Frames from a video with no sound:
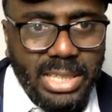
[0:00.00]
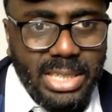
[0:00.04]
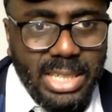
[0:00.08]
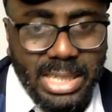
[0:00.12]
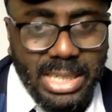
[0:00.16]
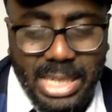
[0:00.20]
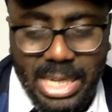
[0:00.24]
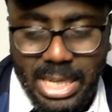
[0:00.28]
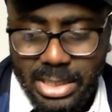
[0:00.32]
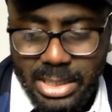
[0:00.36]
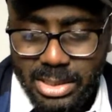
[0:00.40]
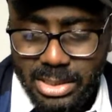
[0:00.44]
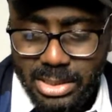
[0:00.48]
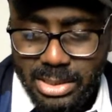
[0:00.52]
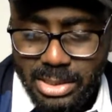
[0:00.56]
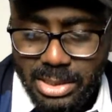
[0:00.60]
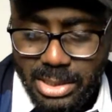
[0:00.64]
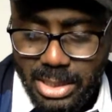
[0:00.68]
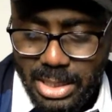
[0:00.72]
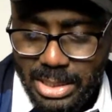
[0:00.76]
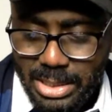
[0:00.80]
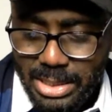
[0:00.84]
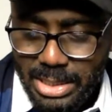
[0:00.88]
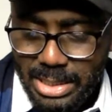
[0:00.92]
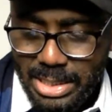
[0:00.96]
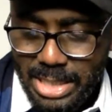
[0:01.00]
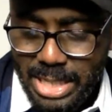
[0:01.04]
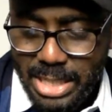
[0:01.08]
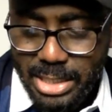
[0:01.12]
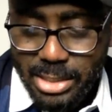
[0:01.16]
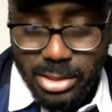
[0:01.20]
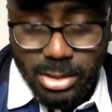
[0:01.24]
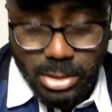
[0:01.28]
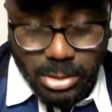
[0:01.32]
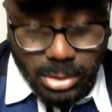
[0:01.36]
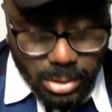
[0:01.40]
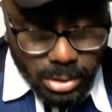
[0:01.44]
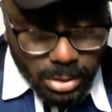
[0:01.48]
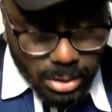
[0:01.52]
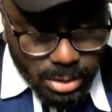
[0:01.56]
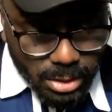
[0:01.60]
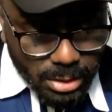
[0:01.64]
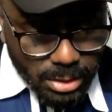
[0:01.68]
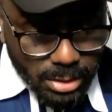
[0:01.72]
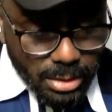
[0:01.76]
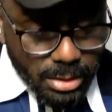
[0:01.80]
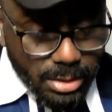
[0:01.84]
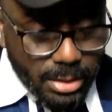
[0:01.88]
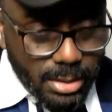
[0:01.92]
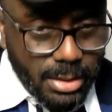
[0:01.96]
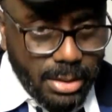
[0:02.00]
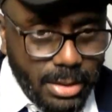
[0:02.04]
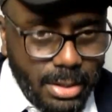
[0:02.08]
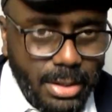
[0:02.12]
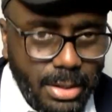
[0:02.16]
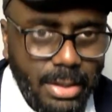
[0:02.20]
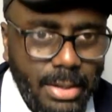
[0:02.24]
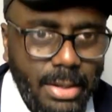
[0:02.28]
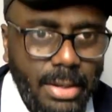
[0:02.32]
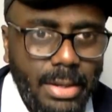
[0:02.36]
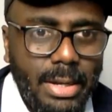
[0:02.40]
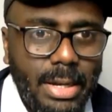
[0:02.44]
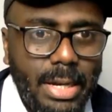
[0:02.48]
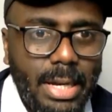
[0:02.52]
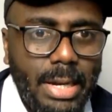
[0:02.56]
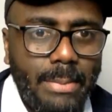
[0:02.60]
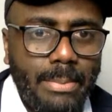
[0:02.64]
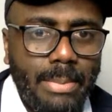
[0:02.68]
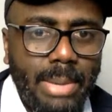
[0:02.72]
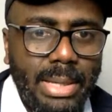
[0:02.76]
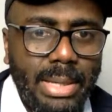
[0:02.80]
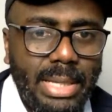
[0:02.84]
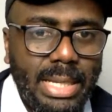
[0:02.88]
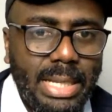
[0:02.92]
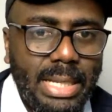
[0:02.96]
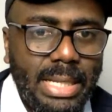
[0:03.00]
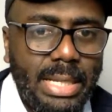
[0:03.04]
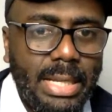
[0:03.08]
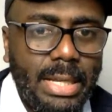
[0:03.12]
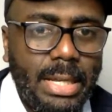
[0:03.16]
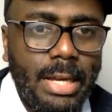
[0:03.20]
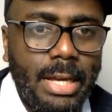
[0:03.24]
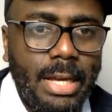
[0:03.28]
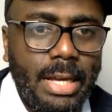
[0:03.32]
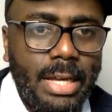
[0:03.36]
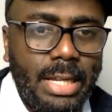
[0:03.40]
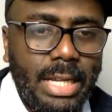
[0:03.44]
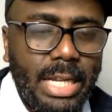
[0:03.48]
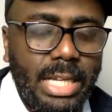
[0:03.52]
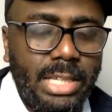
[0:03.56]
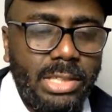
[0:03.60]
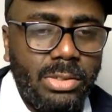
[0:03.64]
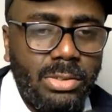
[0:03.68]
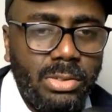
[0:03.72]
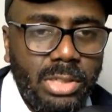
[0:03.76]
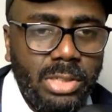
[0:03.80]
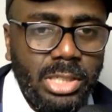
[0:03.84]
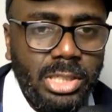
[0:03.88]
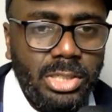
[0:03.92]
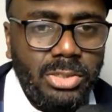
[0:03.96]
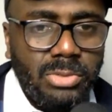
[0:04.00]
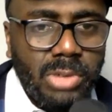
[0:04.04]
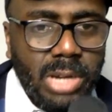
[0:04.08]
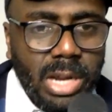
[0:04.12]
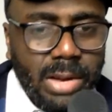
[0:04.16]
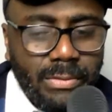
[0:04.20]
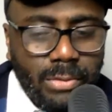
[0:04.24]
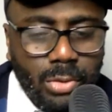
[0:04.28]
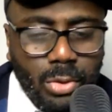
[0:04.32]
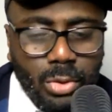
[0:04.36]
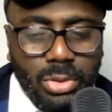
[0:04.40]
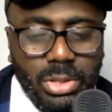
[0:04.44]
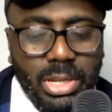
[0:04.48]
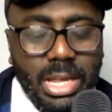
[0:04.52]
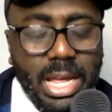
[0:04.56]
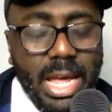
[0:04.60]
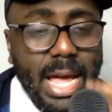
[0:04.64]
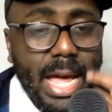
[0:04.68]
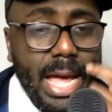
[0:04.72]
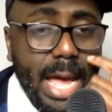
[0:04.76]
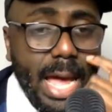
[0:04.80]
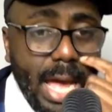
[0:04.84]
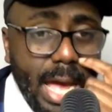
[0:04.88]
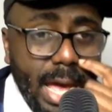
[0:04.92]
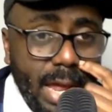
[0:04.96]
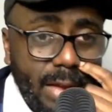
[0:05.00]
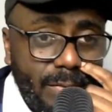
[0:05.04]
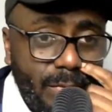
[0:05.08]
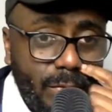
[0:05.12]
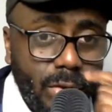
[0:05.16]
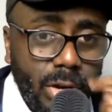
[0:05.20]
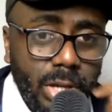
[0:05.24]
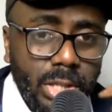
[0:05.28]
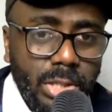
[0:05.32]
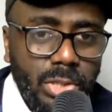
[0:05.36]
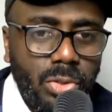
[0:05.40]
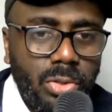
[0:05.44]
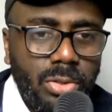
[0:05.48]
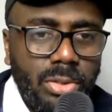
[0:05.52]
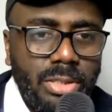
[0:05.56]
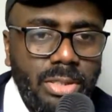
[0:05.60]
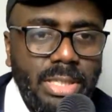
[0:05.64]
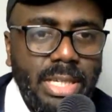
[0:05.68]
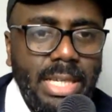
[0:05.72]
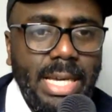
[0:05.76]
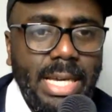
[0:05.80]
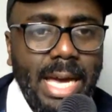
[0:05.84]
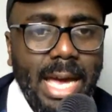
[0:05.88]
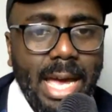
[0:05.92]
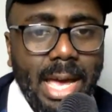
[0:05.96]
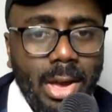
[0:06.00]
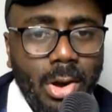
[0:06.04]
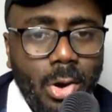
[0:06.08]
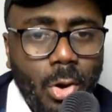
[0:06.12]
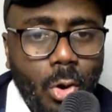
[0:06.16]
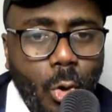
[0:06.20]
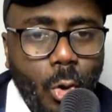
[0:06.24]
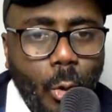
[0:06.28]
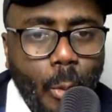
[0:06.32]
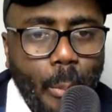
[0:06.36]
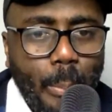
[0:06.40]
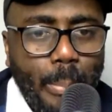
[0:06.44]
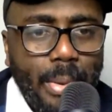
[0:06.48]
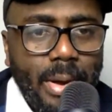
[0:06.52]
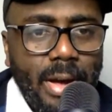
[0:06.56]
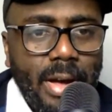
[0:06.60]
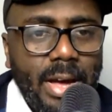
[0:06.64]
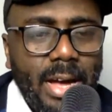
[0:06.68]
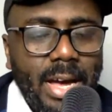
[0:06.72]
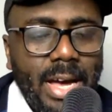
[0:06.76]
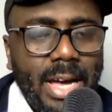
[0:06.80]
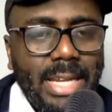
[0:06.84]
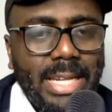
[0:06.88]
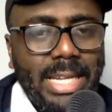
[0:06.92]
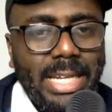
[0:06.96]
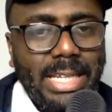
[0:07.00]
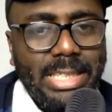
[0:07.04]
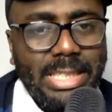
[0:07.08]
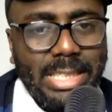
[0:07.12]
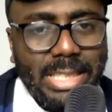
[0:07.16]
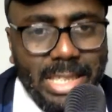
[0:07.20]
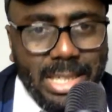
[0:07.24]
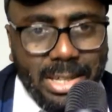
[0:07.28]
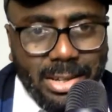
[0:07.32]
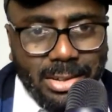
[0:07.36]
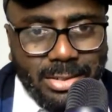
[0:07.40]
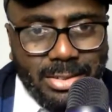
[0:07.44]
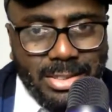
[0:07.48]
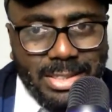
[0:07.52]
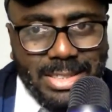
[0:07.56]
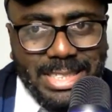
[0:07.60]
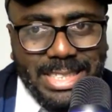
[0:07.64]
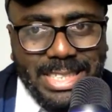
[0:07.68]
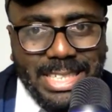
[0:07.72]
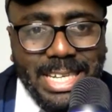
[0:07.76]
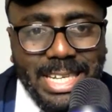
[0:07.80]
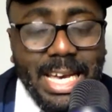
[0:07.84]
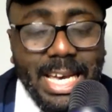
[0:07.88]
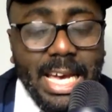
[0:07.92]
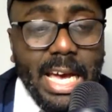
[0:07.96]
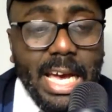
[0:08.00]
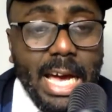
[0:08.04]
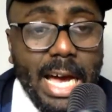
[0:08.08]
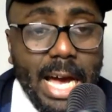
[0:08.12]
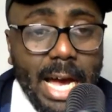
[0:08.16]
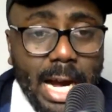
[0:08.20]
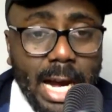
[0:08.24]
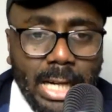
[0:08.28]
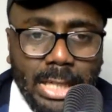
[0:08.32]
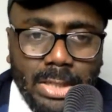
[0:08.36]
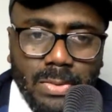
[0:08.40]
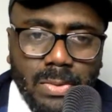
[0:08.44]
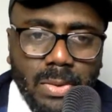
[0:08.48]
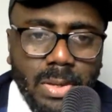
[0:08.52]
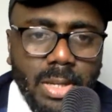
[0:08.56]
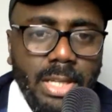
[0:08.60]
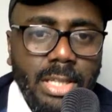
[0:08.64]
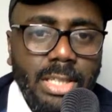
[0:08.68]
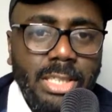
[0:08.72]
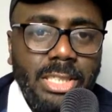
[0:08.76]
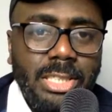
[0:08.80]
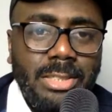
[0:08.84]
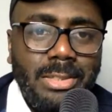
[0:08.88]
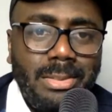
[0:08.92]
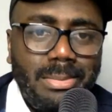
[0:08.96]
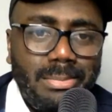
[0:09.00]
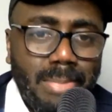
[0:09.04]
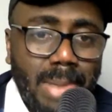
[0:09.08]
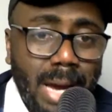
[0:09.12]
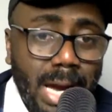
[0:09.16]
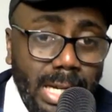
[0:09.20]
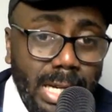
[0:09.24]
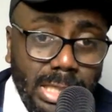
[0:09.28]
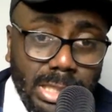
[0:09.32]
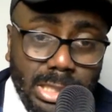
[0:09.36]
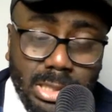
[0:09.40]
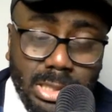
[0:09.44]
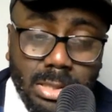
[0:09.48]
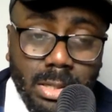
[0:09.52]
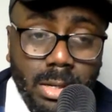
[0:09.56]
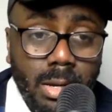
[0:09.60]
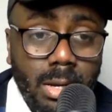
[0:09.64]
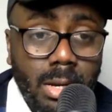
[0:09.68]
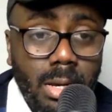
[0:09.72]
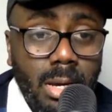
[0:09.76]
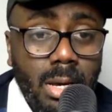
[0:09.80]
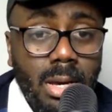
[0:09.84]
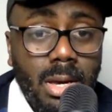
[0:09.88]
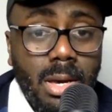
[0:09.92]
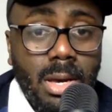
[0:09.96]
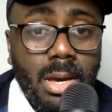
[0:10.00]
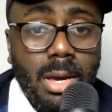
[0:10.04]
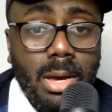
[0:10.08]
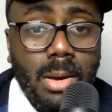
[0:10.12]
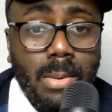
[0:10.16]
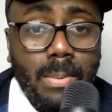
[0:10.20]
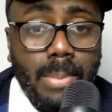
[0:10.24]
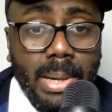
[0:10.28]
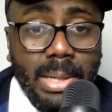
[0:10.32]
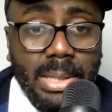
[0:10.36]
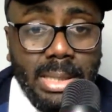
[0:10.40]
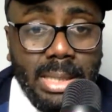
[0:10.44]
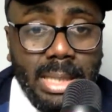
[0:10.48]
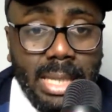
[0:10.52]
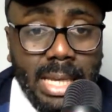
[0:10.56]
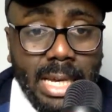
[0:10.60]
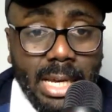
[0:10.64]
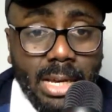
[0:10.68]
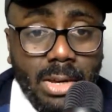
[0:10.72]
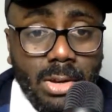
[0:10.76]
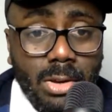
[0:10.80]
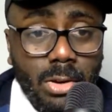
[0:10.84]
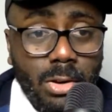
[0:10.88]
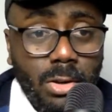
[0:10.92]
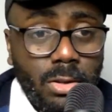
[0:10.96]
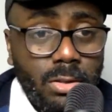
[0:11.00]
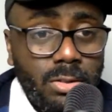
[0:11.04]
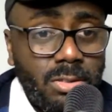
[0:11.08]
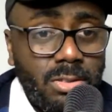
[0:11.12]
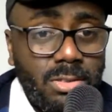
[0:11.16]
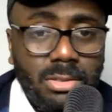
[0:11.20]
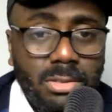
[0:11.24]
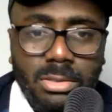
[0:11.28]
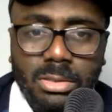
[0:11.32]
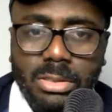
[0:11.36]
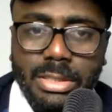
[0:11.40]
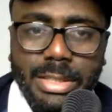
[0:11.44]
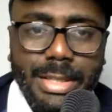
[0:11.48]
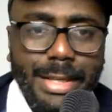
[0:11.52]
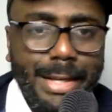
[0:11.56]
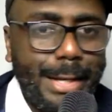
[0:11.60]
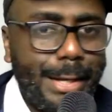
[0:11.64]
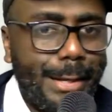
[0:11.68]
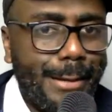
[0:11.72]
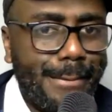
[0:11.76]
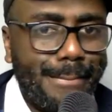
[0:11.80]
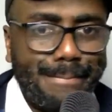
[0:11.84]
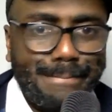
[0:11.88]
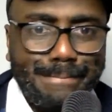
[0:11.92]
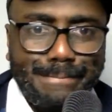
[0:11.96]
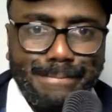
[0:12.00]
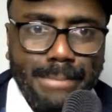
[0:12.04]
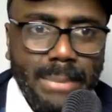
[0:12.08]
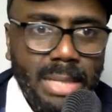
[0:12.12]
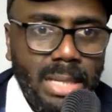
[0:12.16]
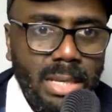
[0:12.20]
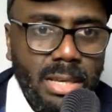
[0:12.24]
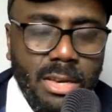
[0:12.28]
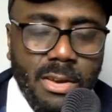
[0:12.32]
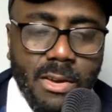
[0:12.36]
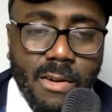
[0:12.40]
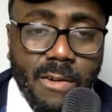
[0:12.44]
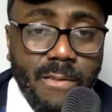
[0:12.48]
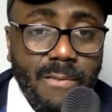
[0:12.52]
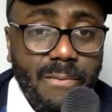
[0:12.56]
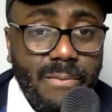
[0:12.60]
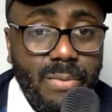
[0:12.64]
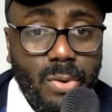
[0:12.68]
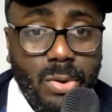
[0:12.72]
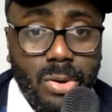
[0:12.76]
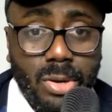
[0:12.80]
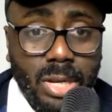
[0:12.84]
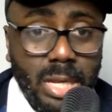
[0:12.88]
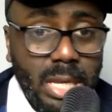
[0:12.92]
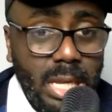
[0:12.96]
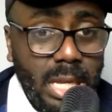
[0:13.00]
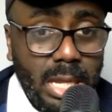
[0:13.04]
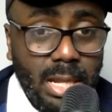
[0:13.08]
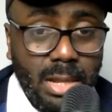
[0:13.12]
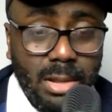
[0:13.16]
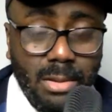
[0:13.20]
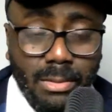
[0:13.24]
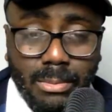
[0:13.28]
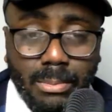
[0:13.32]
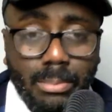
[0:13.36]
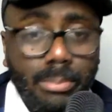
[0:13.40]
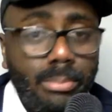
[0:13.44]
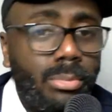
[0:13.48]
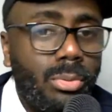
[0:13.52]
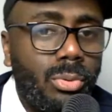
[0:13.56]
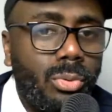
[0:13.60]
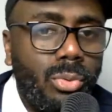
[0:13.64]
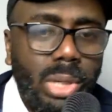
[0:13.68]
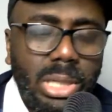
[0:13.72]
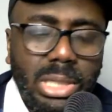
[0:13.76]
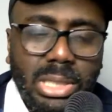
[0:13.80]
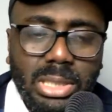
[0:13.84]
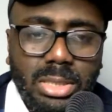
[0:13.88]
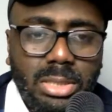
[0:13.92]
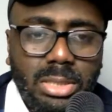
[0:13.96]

that's good. I think that's good. He's traveled, and for his own sake, I hope that Chelsea actually smash Panathinaikos, say 4-0 with